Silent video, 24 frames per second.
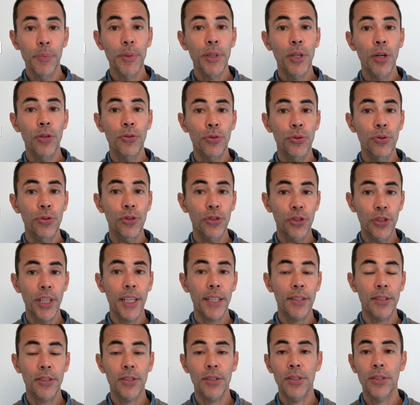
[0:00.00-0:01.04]
going to go through
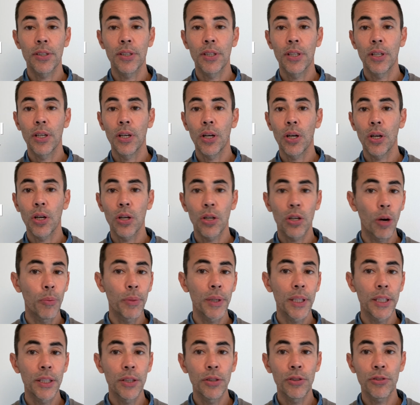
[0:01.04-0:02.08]
6
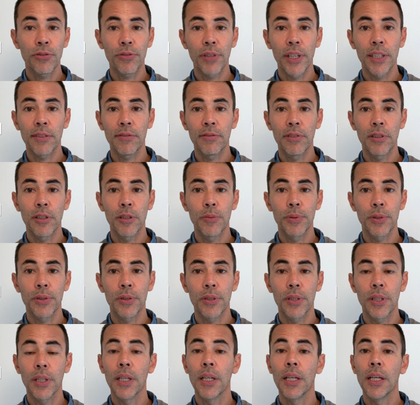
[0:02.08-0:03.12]
commonly used phrasal verbs
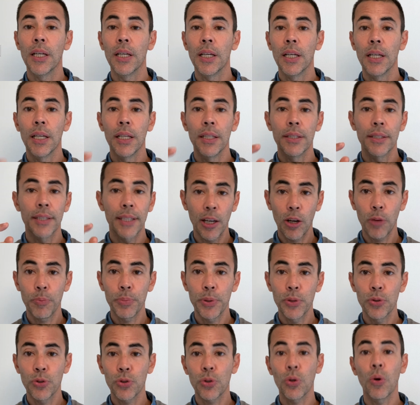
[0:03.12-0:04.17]
to help you
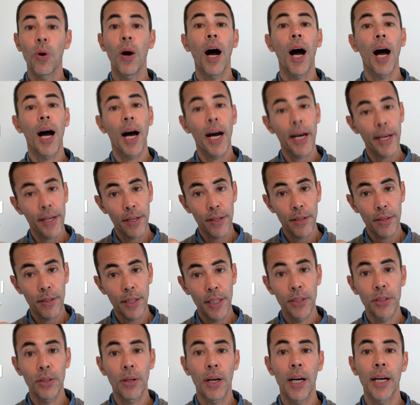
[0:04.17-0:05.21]
score higher
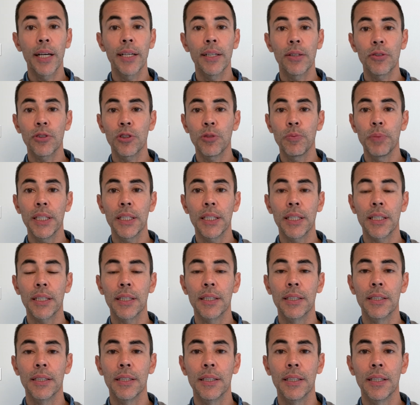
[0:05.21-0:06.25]
in your IELTS speaking.
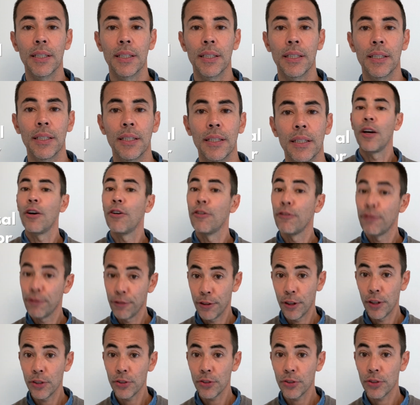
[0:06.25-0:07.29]

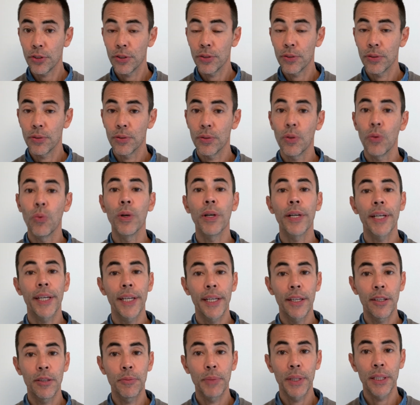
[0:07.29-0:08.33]
First, we'll
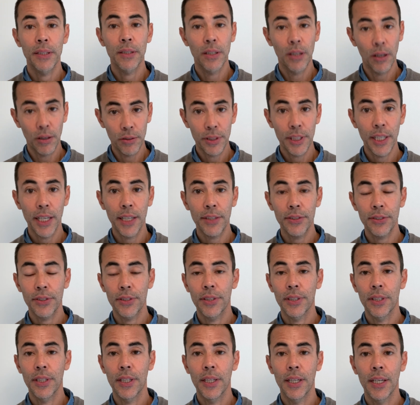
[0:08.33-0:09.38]
hear them in context,
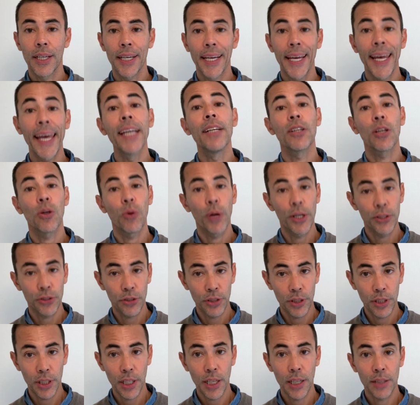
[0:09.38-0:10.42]
in a question
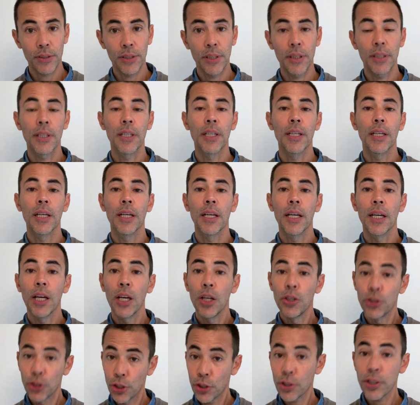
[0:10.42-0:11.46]
and answer,
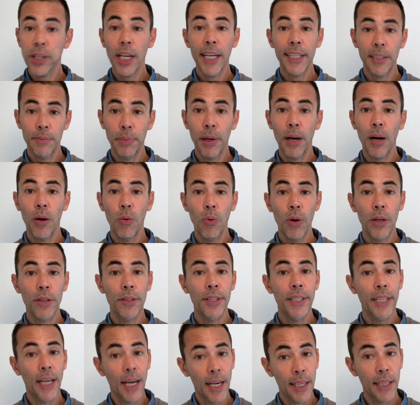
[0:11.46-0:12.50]
just like in part 1 of the
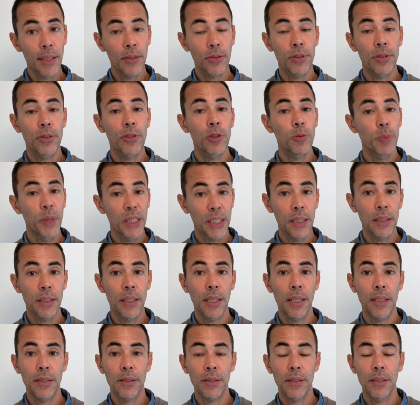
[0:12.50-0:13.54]
IELTS speaking
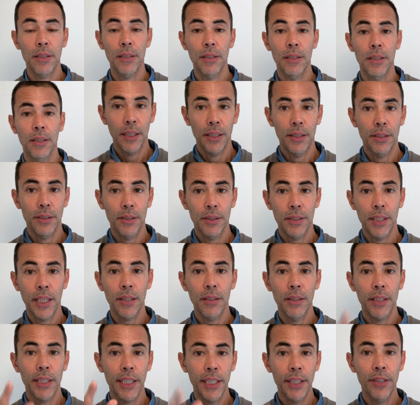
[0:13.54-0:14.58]
test. Take a
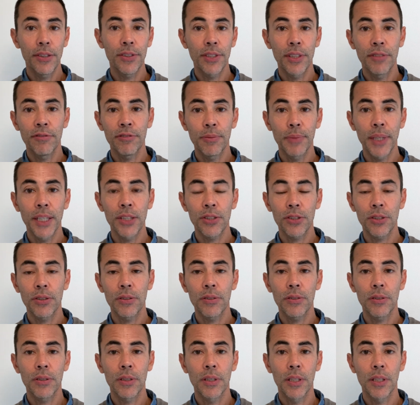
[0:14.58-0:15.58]
look. Here's the information